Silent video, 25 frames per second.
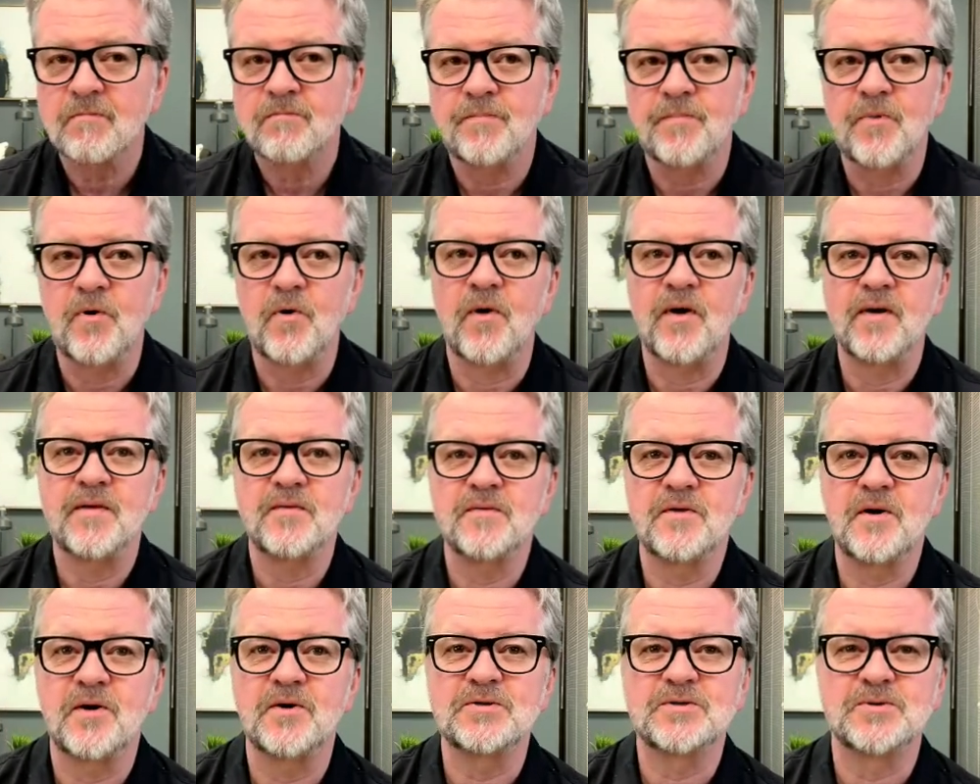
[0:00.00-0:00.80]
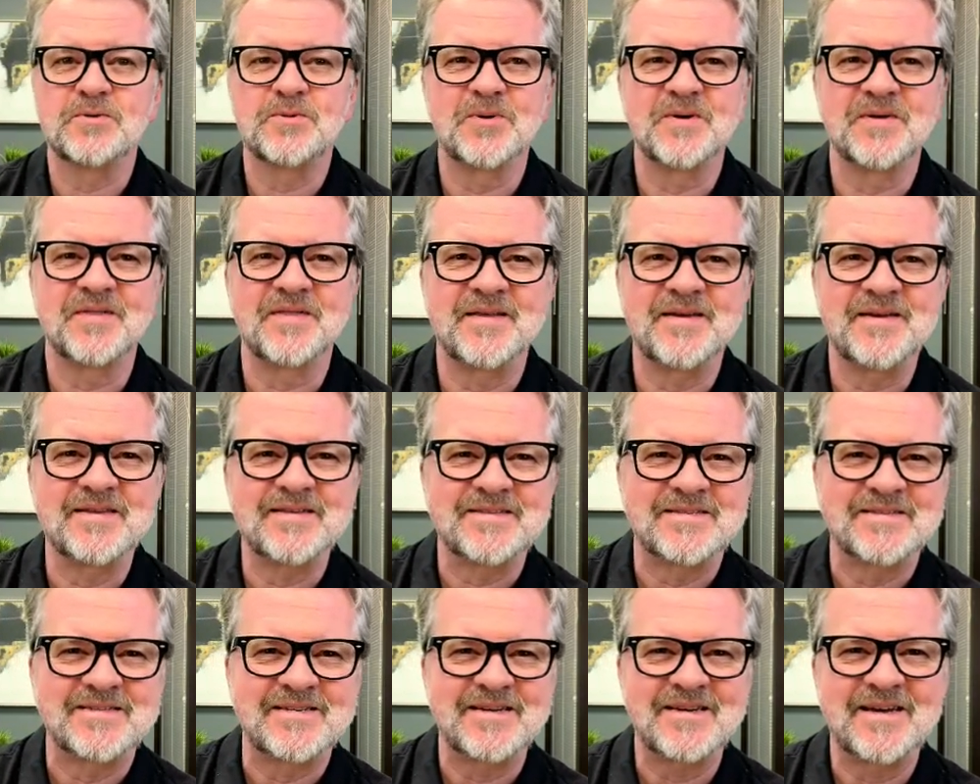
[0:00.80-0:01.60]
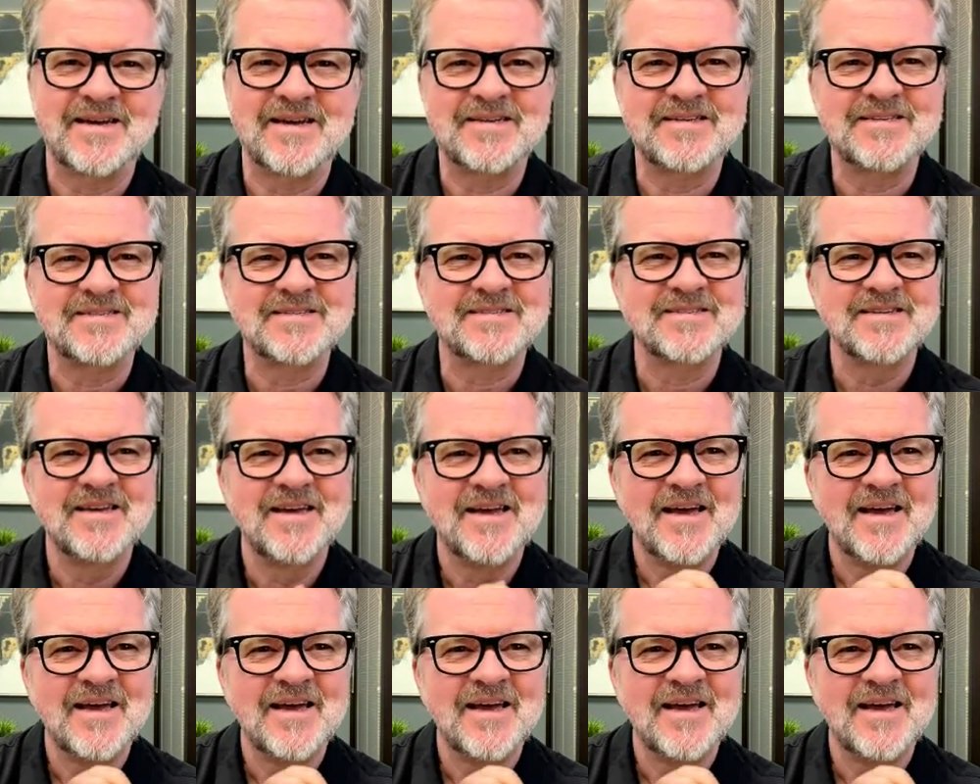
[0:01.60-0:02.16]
Boy, those were the days.